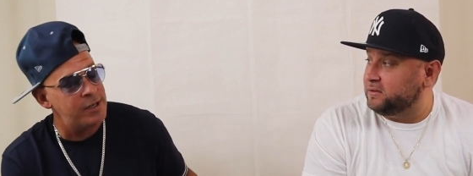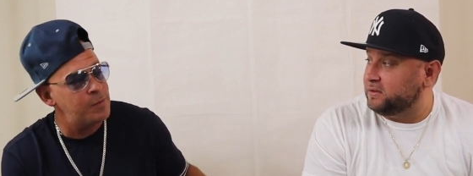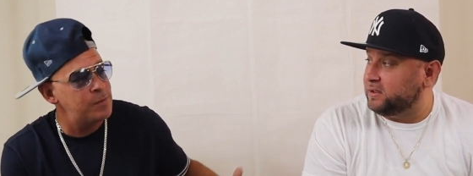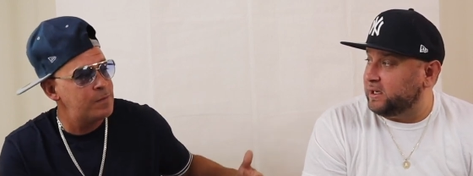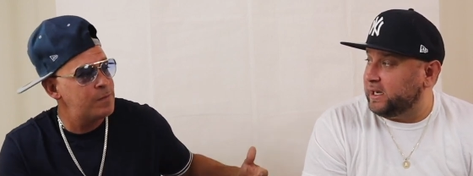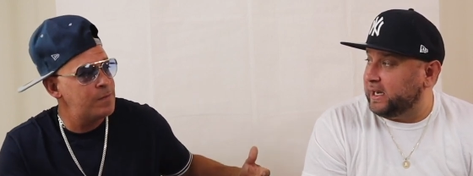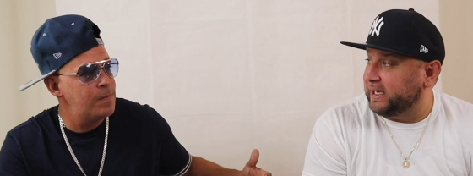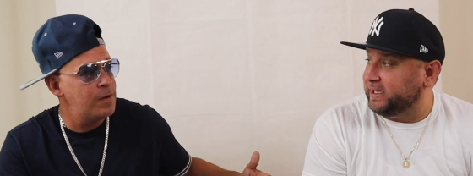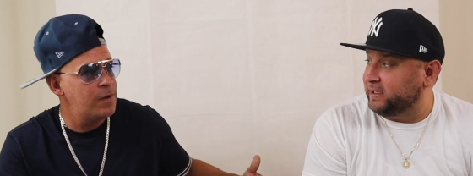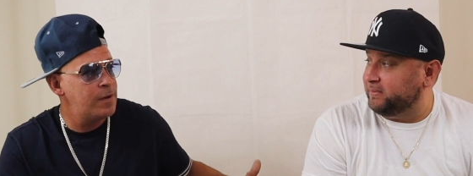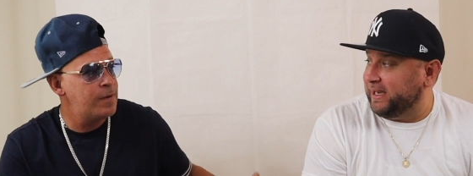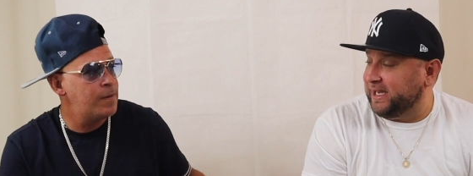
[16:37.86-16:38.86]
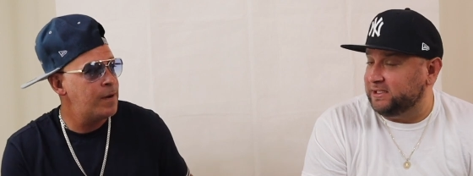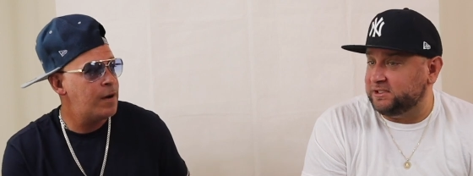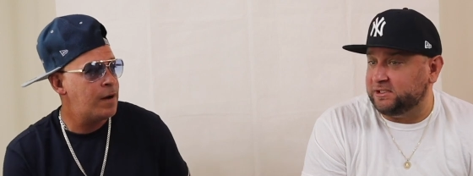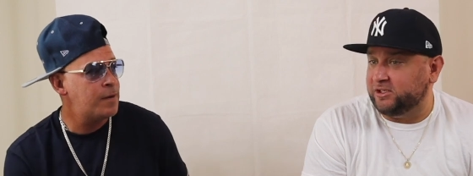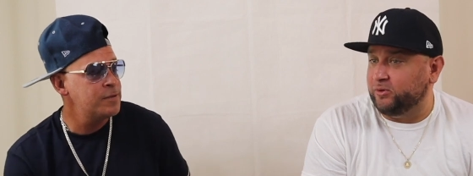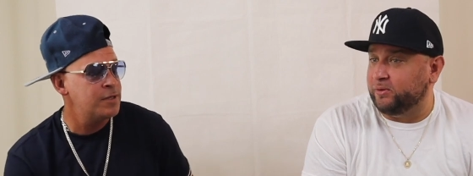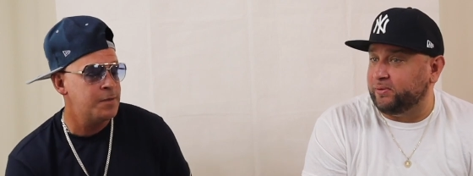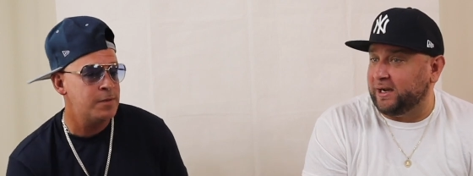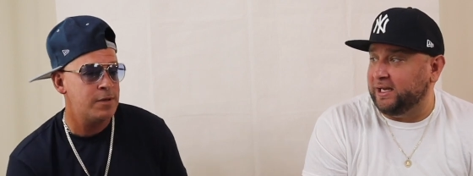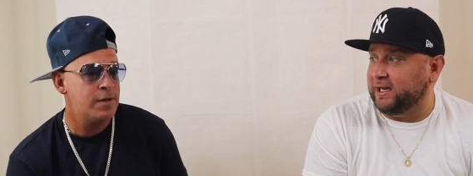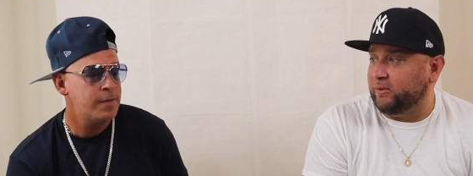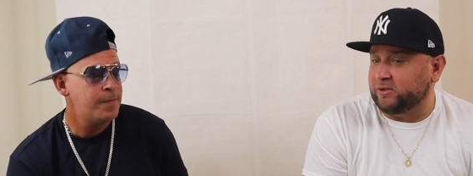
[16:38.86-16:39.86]
Speaker 1: like,
Speaker 2: I can imagine. I you were
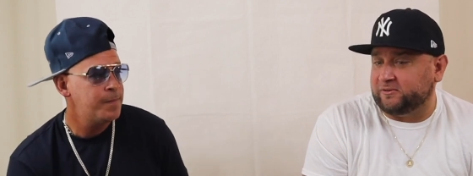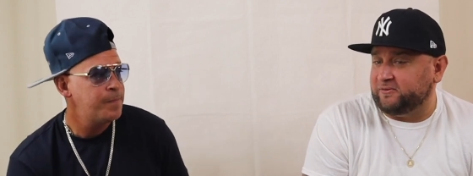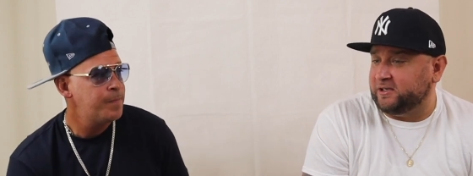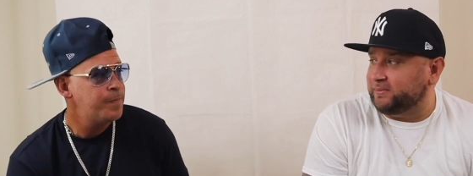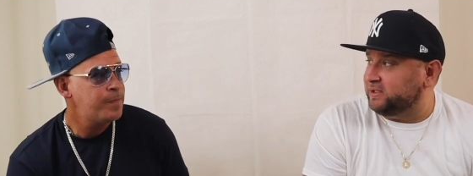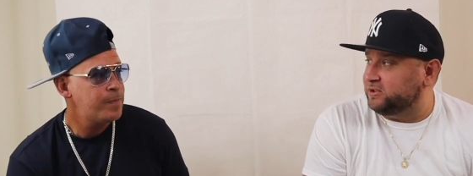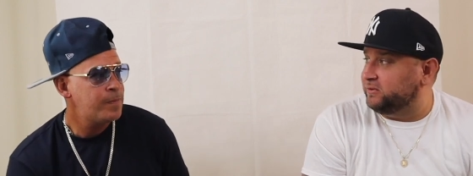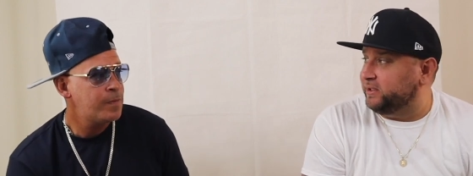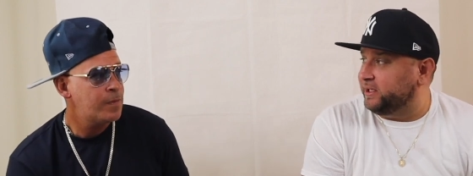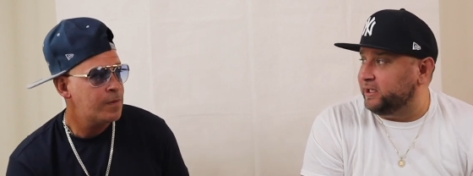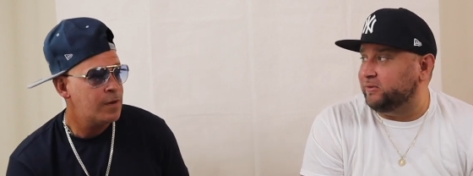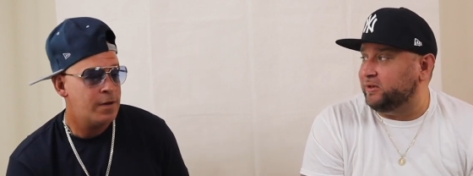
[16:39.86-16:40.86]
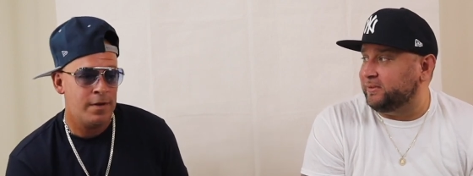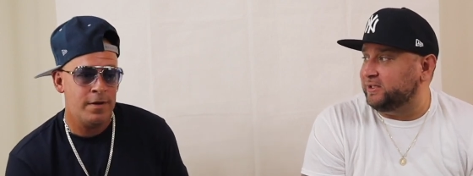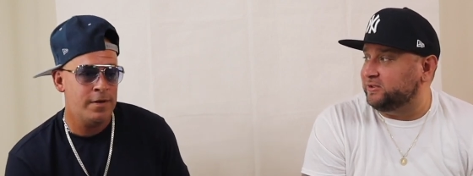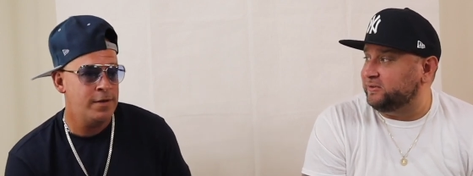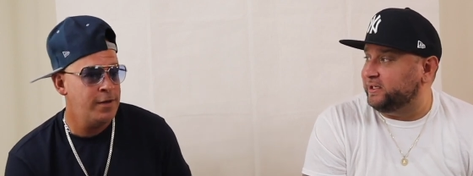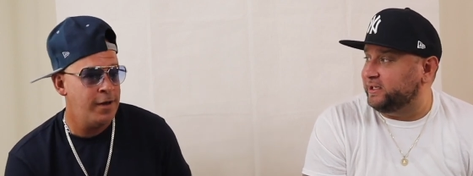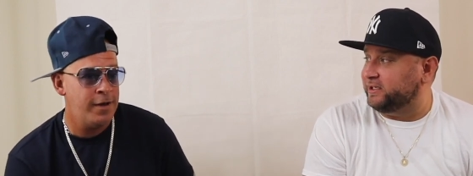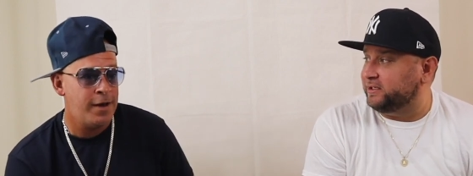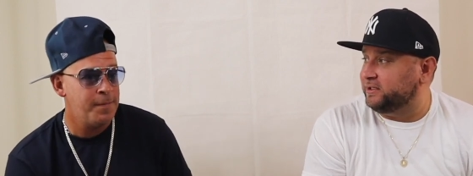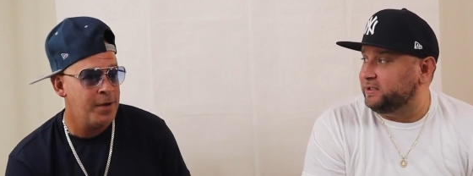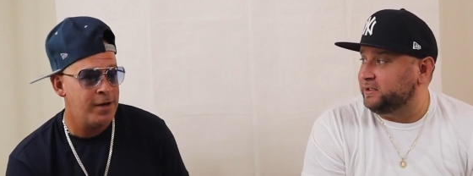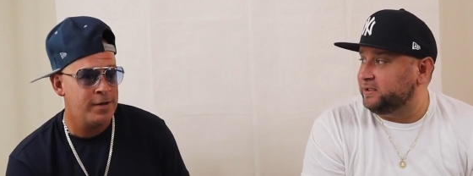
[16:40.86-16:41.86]
probably like, "What the fuck am I doing here? What am I
Speaker 1: doing?" Yeah, here?
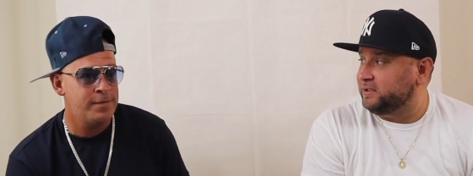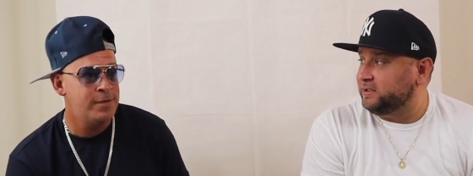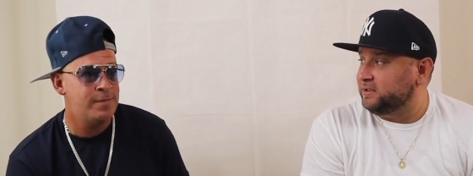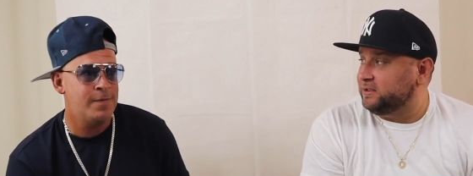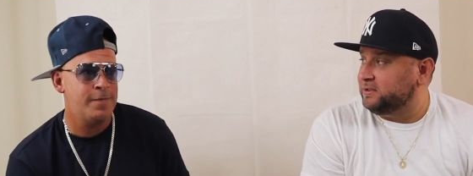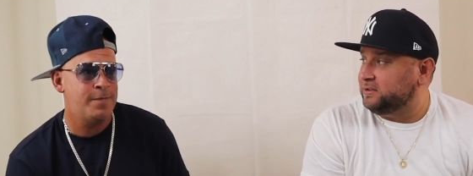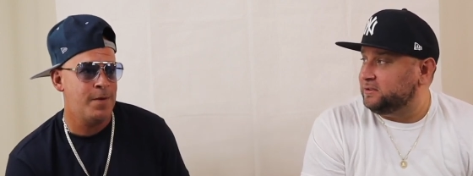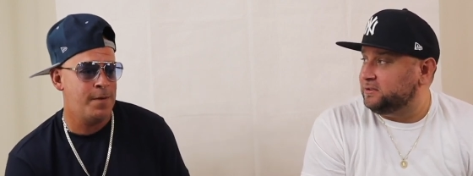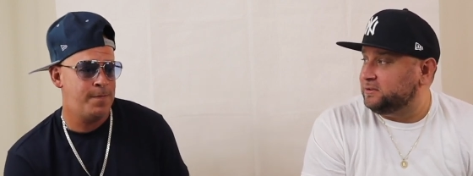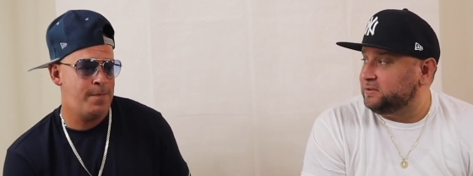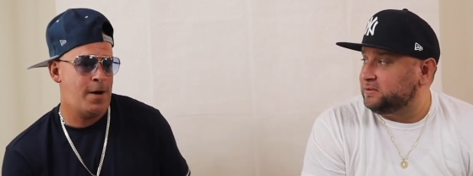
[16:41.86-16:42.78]
I'm not.